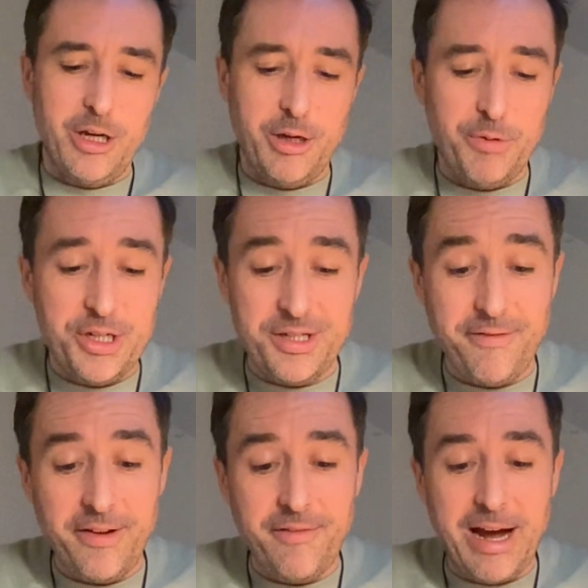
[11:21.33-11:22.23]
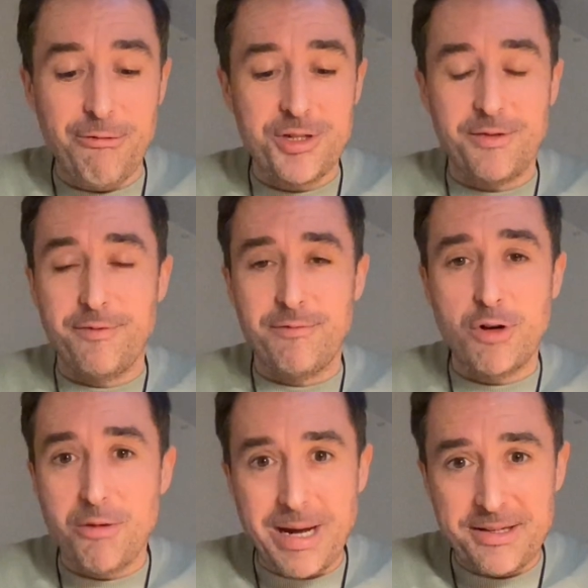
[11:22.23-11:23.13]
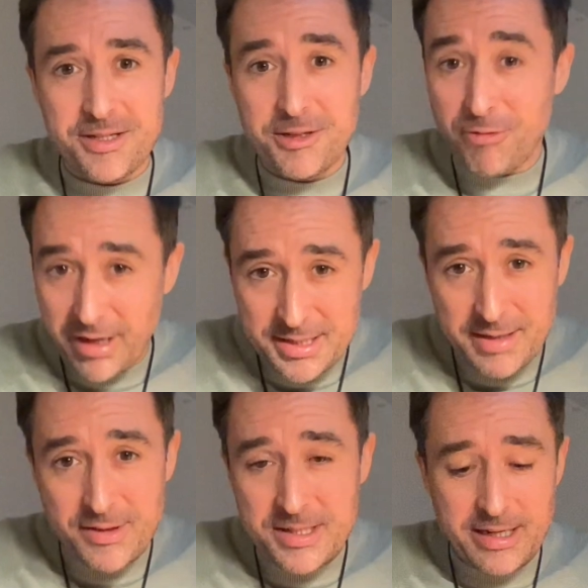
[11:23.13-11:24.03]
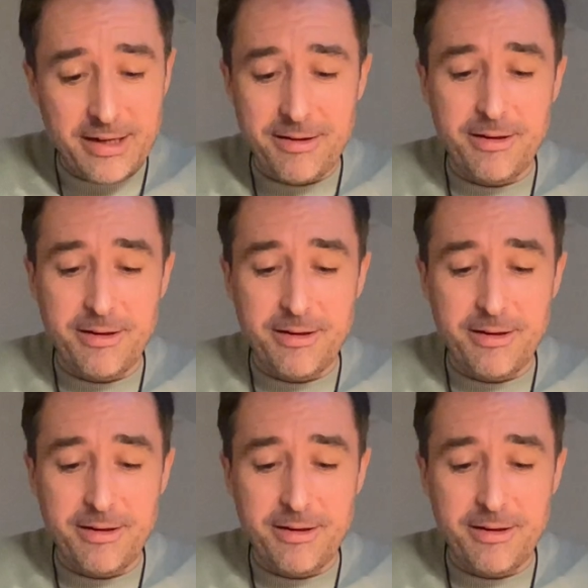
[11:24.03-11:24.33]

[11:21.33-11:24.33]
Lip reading: which is the fifth house of romance, creativity,